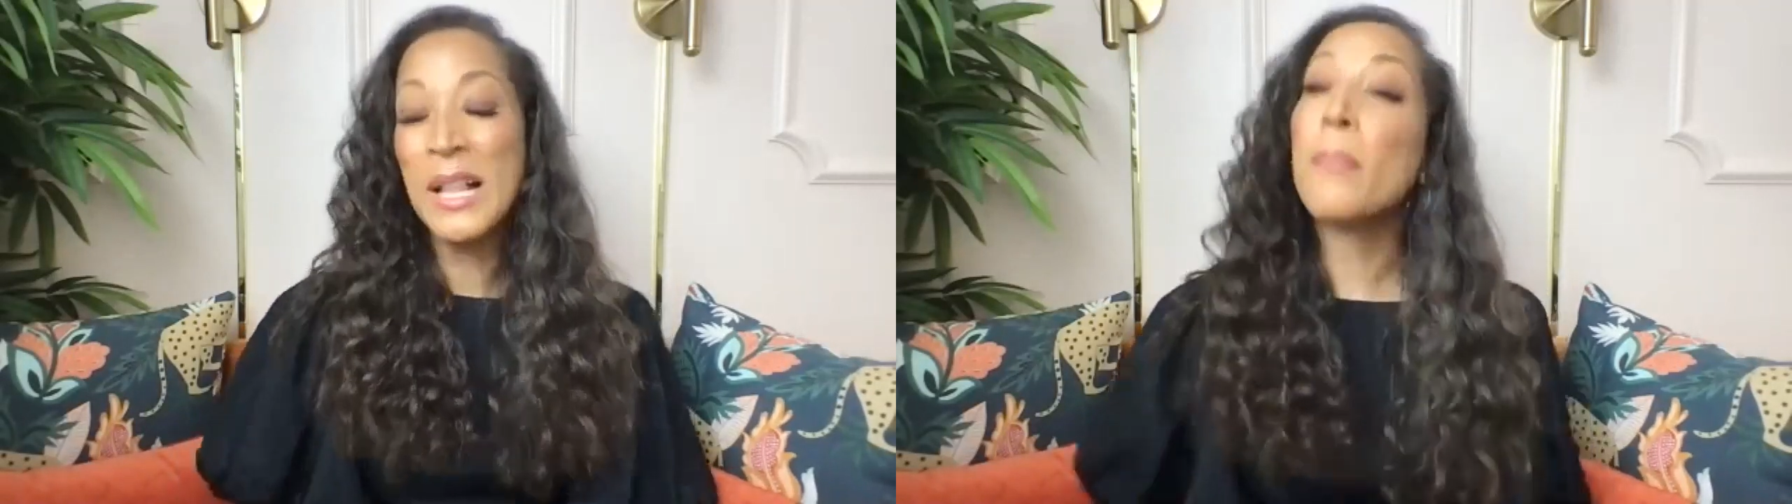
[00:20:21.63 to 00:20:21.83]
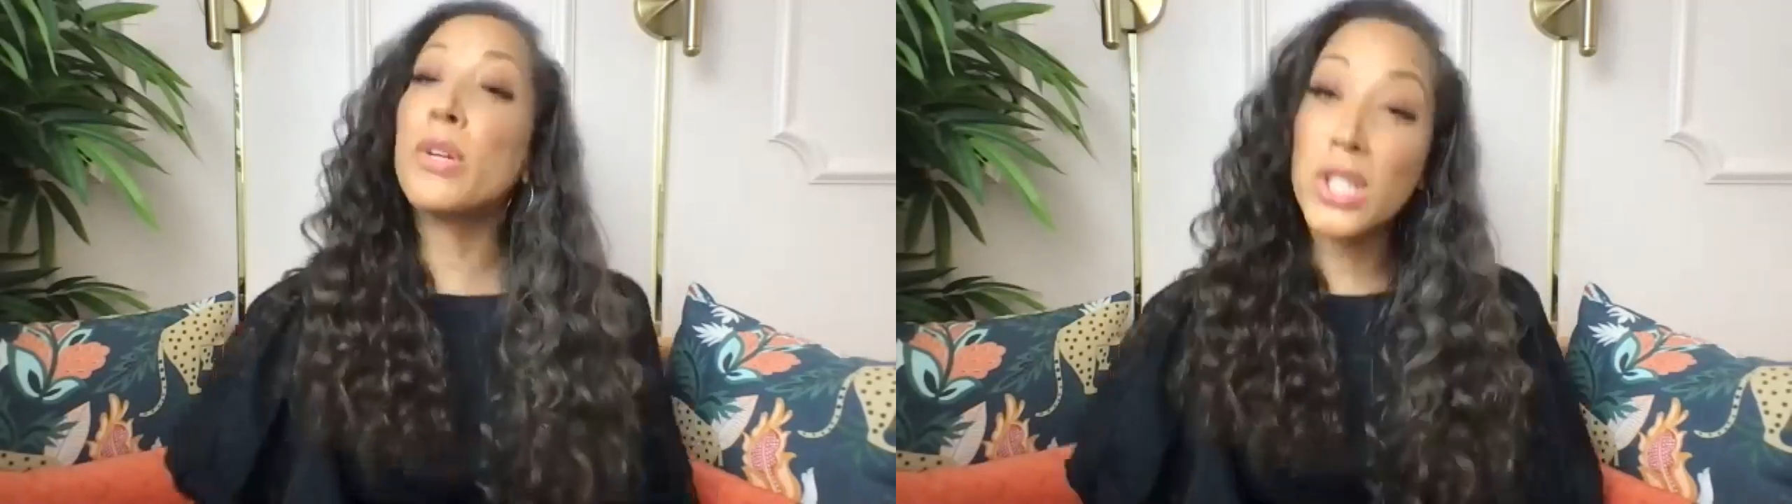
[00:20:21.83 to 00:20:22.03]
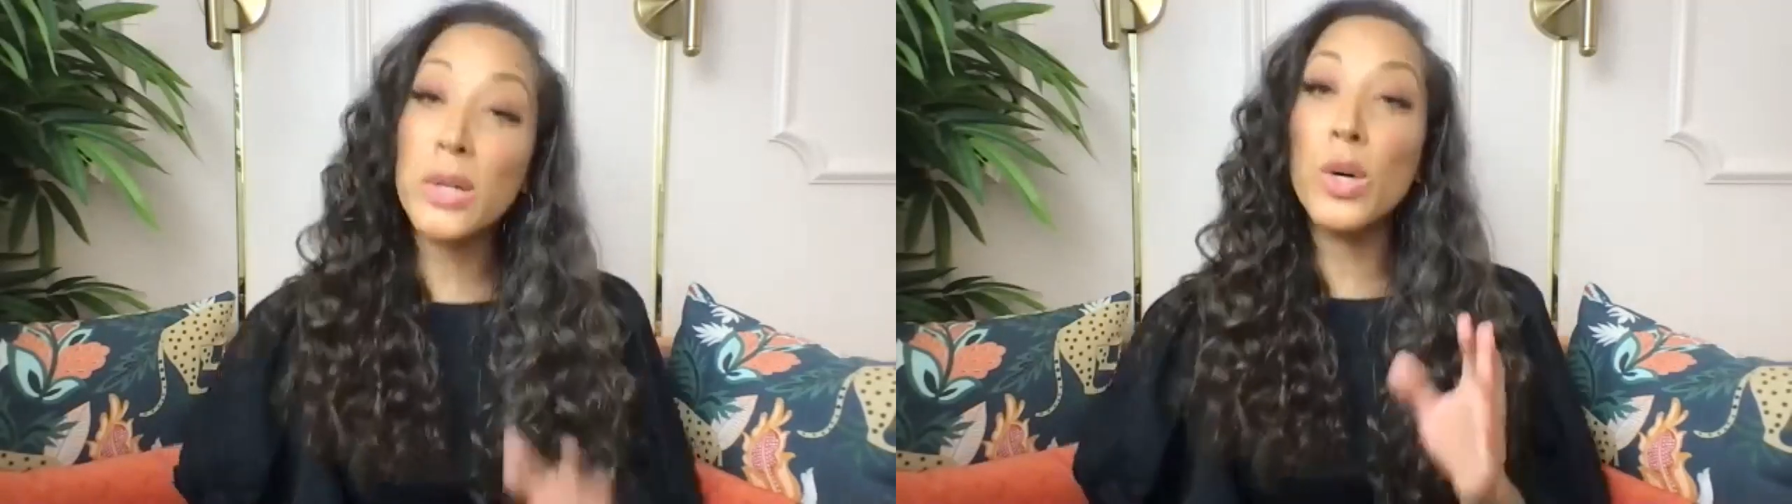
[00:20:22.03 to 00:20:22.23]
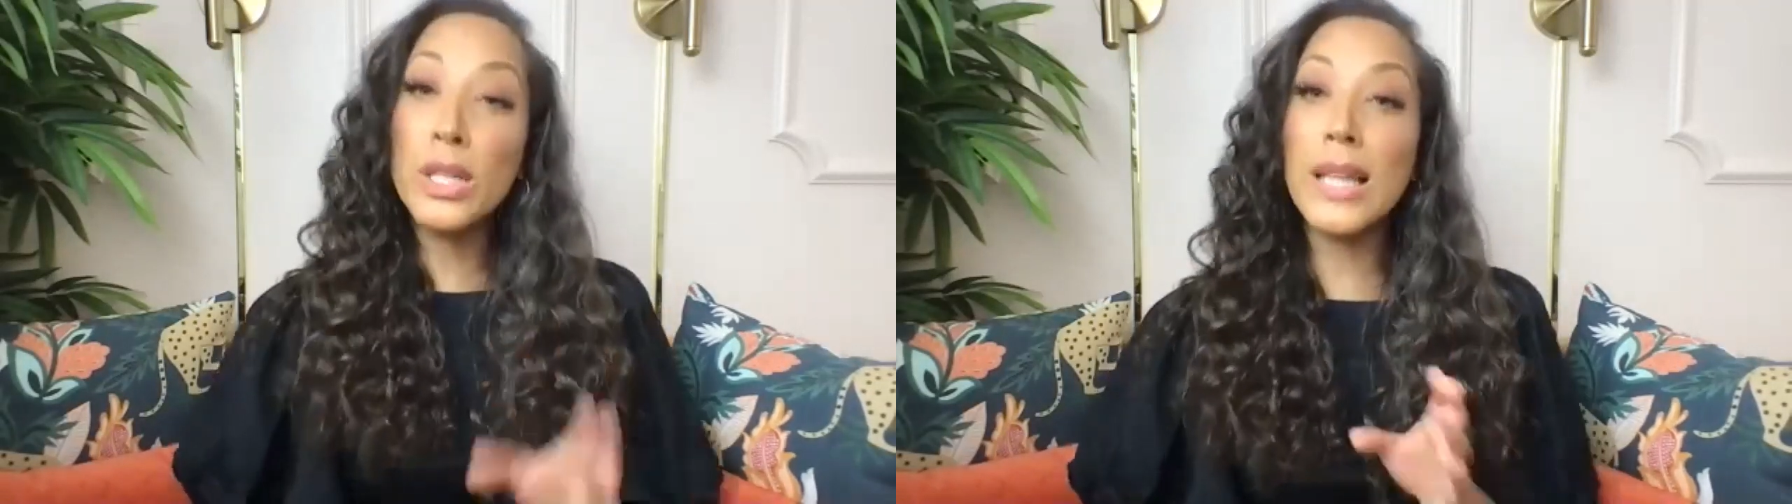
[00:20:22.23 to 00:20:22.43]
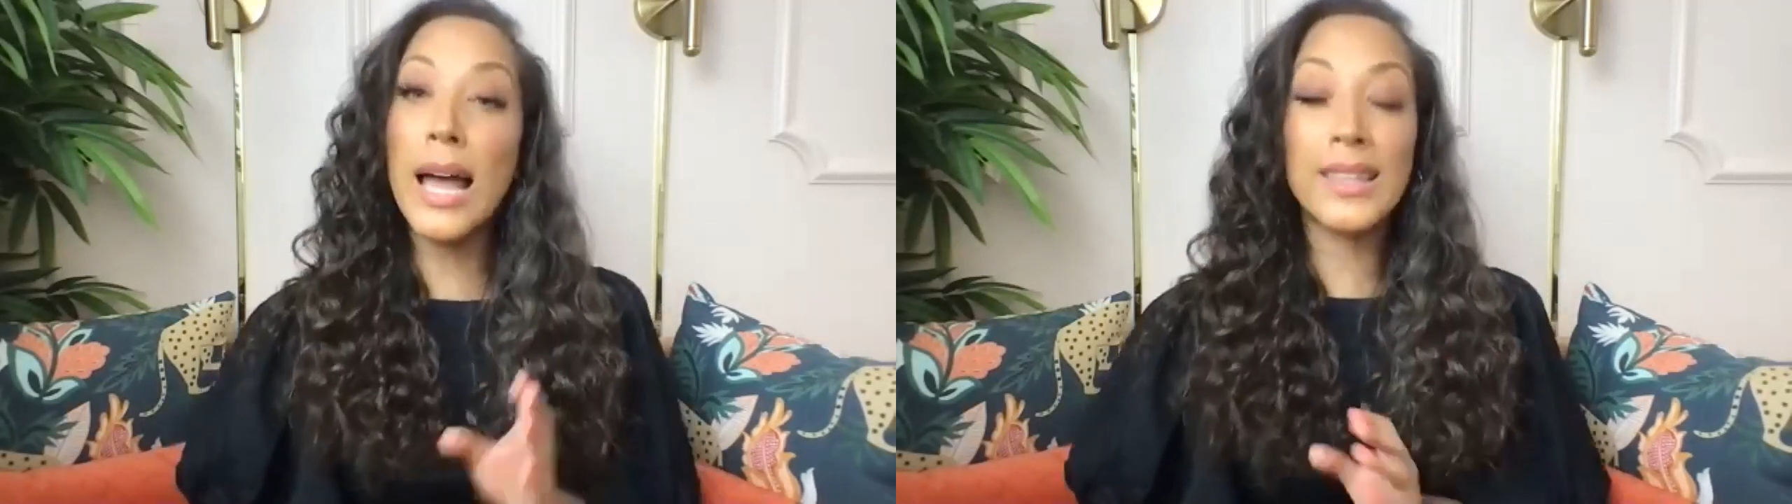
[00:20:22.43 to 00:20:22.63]
But she would
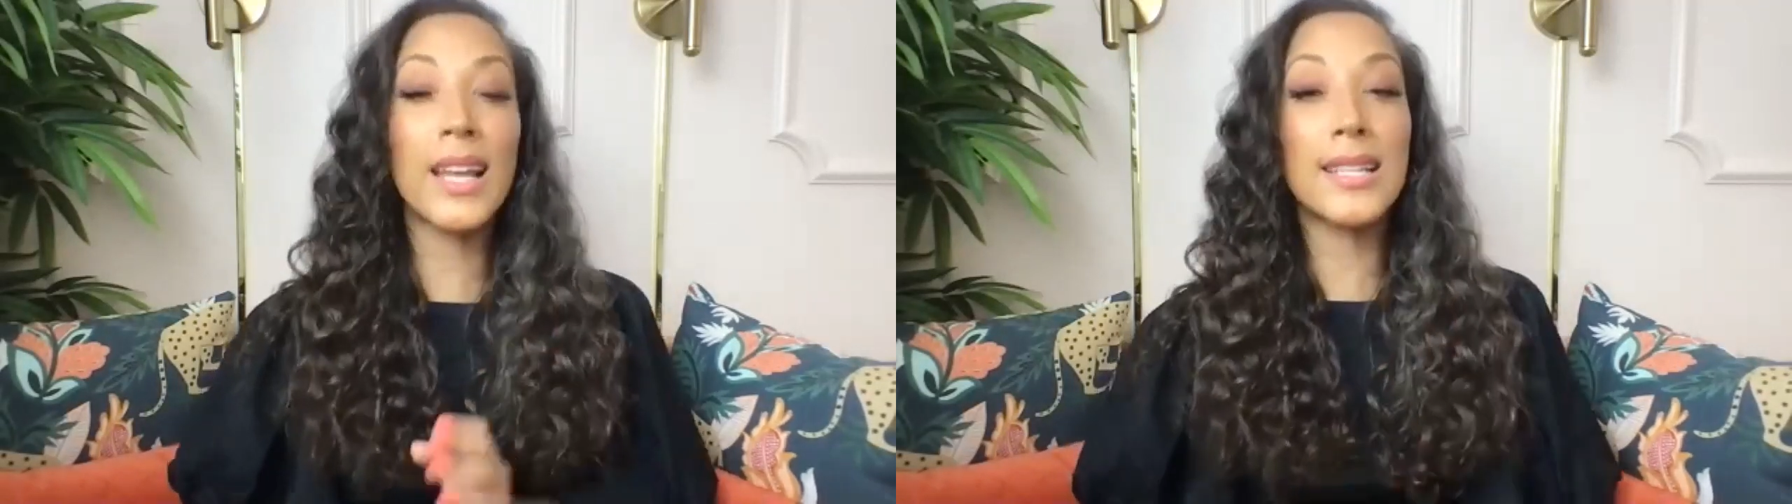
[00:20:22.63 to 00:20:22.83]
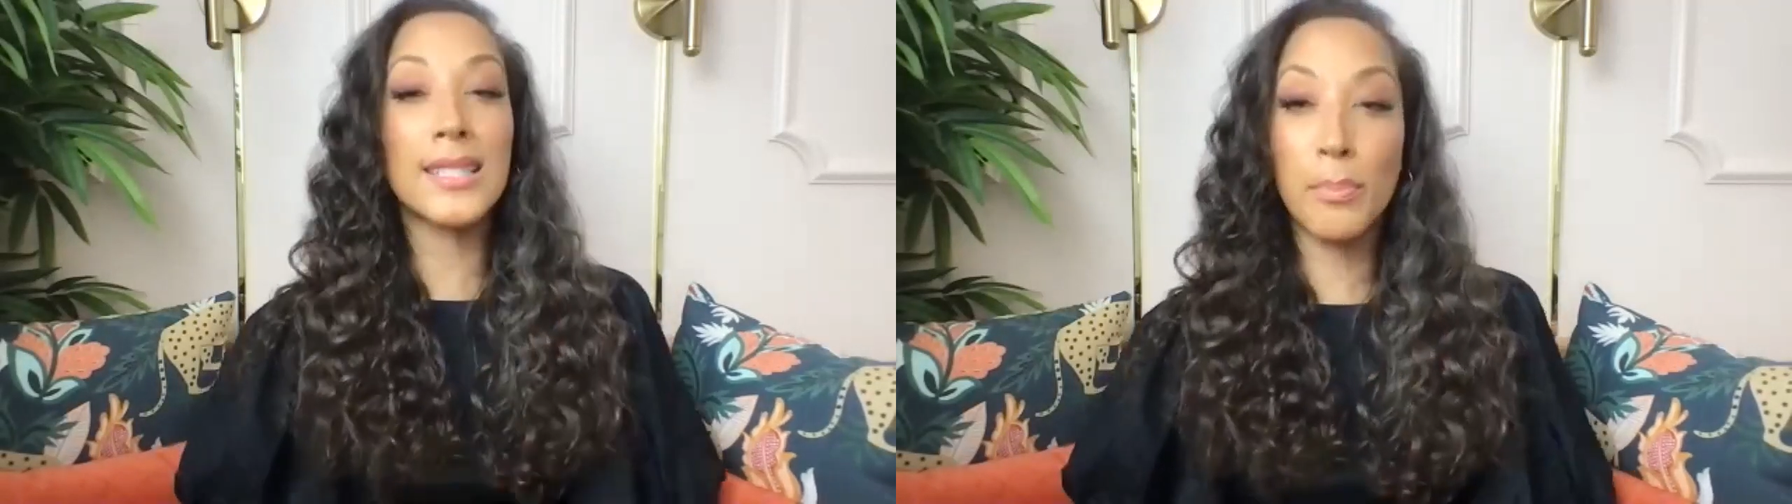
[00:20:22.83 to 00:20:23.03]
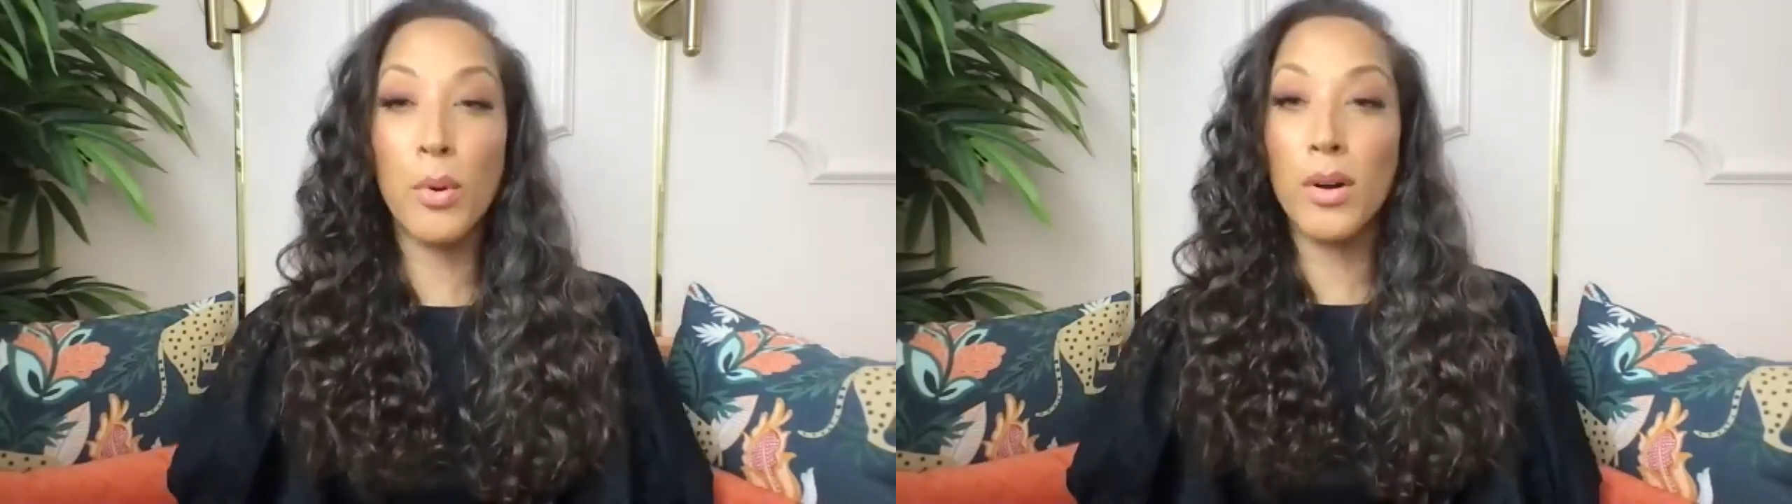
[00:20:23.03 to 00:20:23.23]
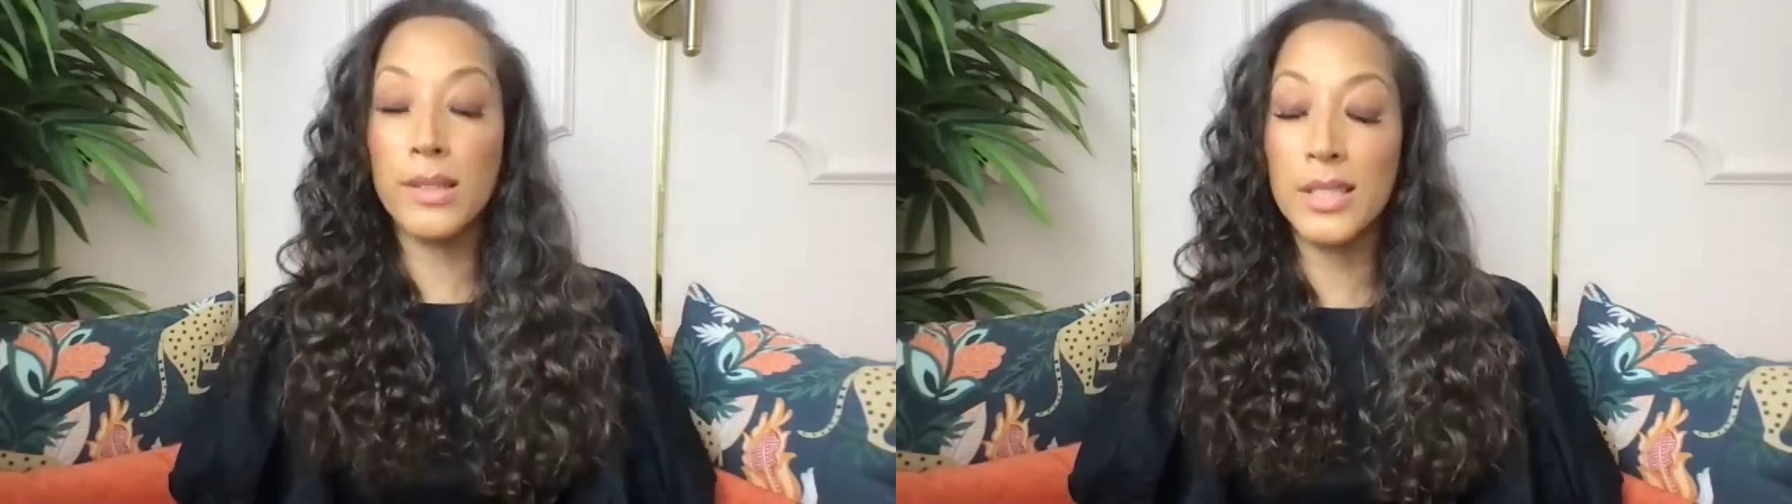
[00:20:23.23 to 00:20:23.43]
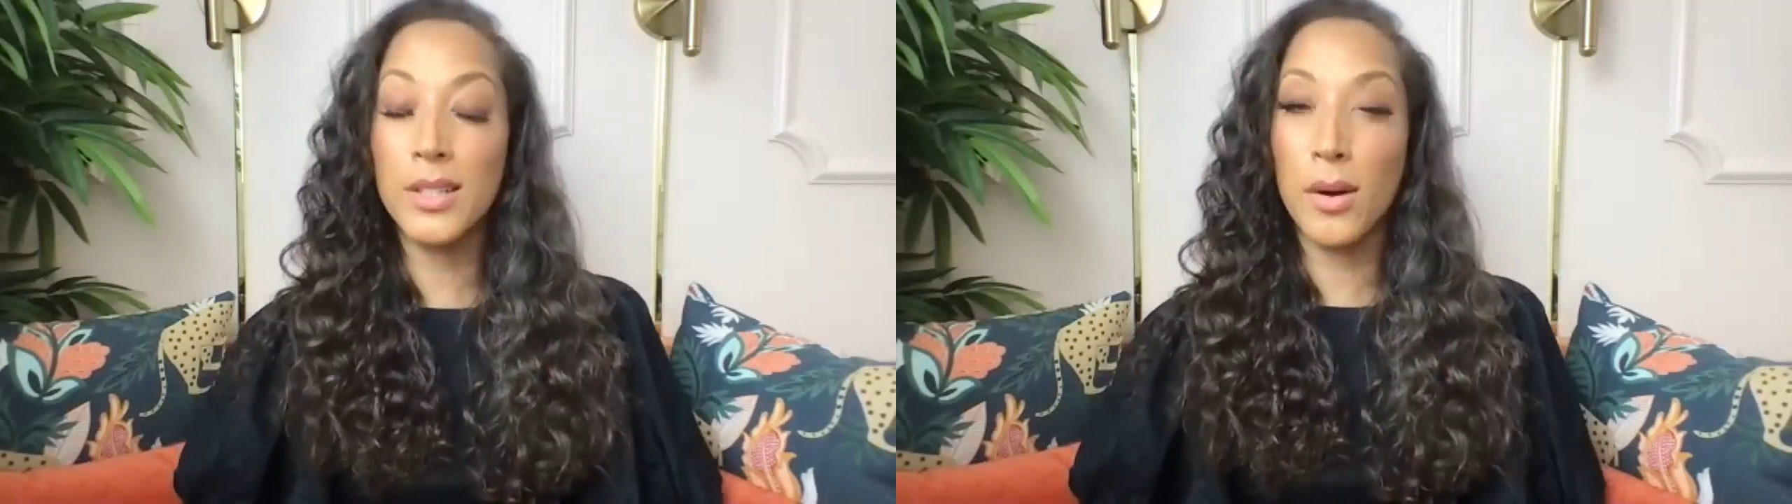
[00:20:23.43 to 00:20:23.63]
like that I support,
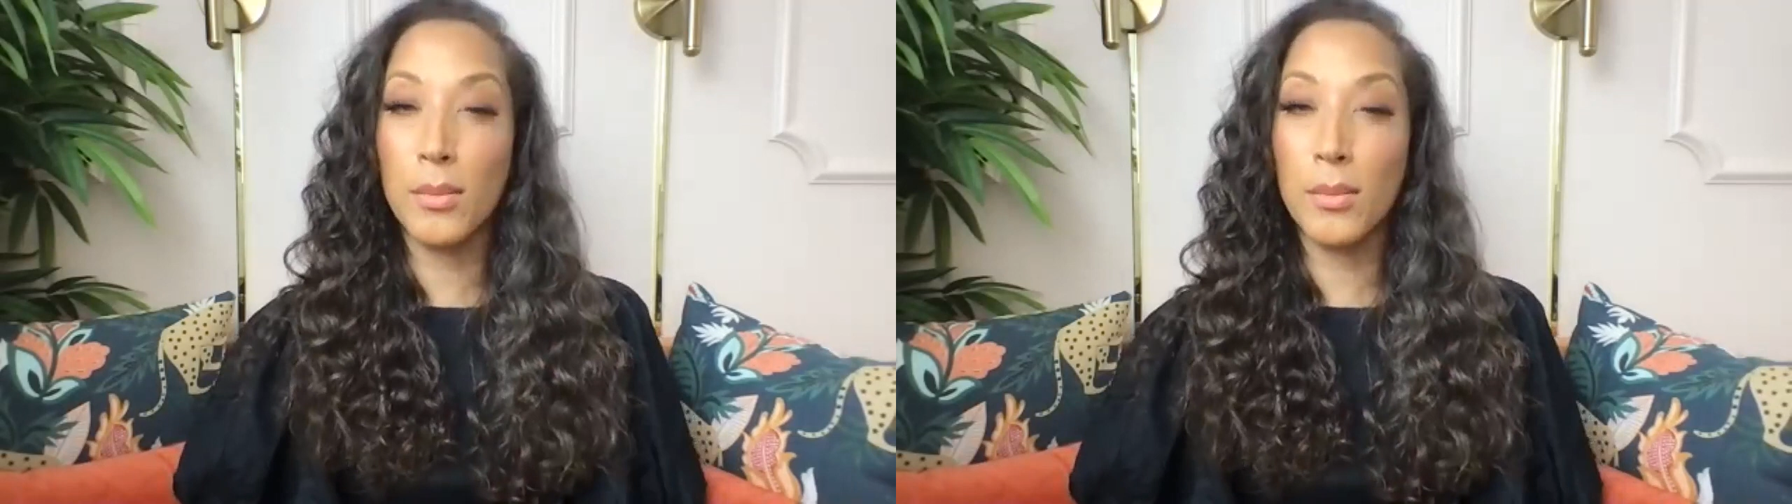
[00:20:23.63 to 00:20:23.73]
you know,